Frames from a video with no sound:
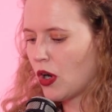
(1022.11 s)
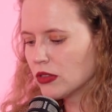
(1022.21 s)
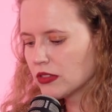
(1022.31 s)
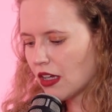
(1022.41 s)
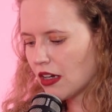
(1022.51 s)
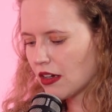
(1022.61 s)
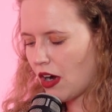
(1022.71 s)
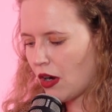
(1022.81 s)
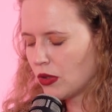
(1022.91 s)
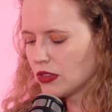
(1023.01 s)
old
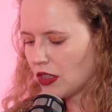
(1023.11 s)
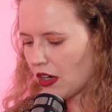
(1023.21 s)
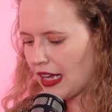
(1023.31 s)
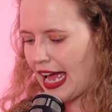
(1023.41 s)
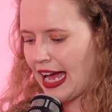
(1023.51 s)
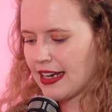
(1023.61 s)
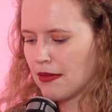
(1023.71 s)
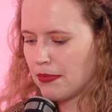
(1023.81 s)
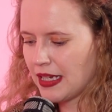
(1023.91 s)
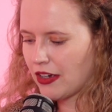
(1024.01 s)
long hat
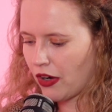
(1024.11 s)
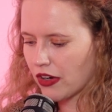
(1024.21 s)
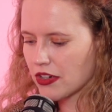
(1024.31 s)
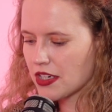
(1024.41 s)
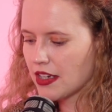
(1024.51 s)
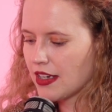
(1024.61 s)
and coat.